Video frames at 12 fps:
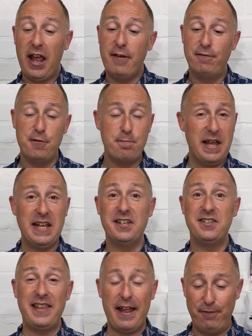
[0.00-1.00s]
It, for me,
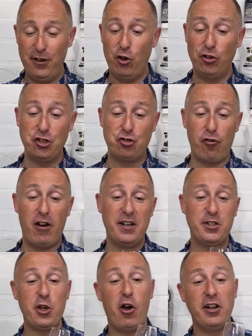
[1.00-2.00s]
it's definitely on the
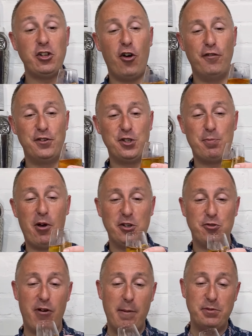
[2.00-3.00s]
drier side of the
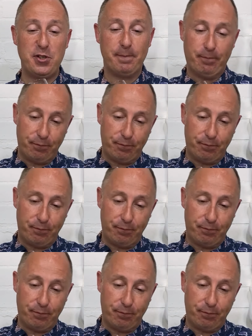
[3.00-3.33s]
spiced rums.